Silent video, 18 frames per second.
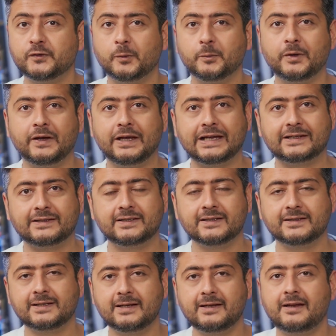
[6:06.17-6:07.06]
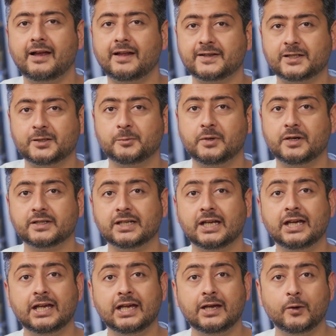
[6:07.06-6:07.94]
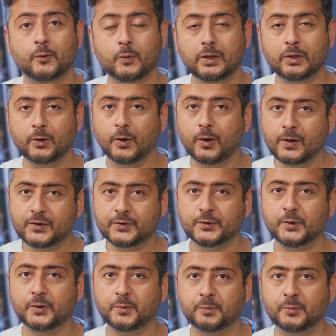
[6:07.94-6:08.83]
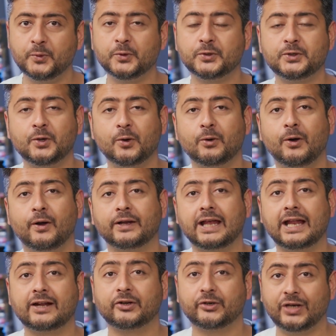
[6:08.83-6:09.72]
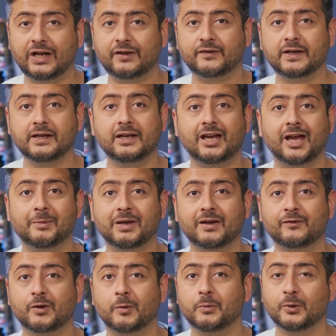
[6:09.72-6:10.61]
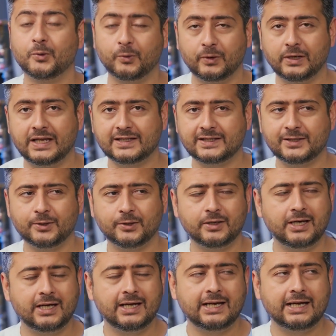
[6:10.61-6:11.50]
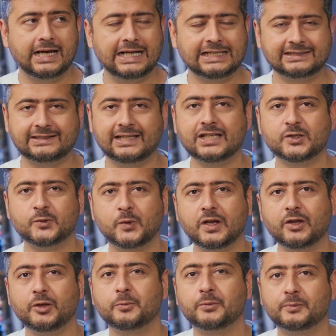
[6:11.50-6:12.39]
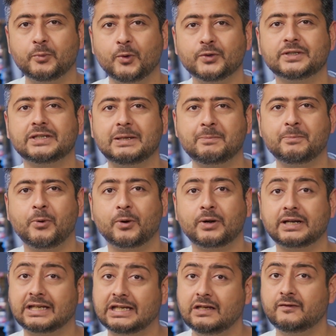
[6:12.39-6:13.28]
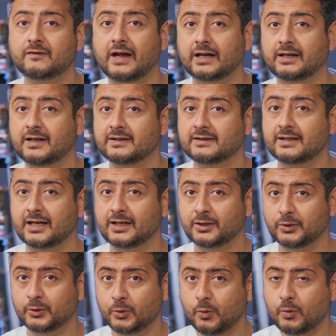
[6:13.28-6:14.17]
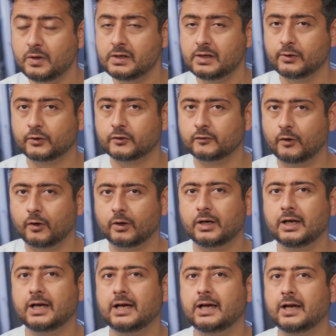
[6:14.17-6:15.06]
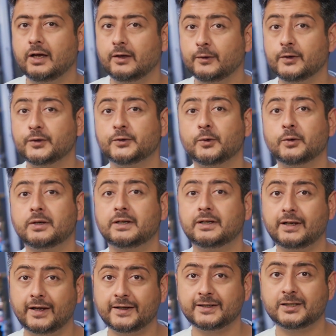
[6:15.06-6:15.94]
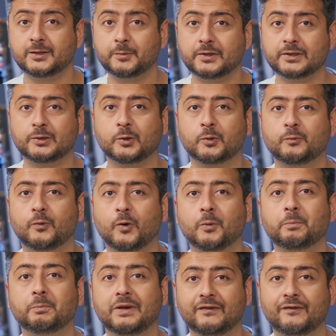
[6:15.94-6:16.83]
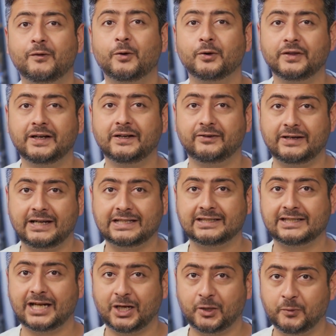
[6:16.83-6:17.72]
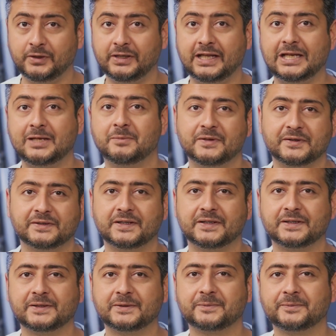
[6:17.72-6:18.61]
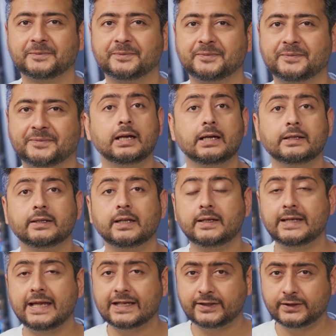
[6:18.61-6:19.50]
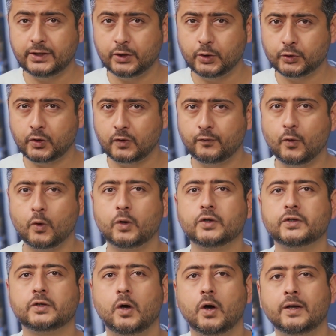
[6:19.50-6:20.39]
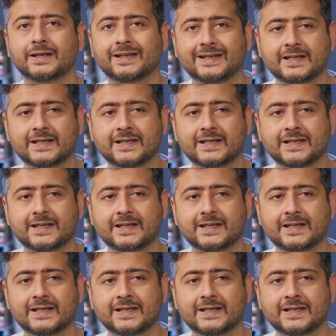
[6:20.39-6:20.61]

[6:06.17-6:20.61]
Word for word: from your existing customers will also boost your organic traffic coming from local SEO, as that's one of the most important key factors that Google looks for, also customers look for before they transact with any business. The next thing you should focus on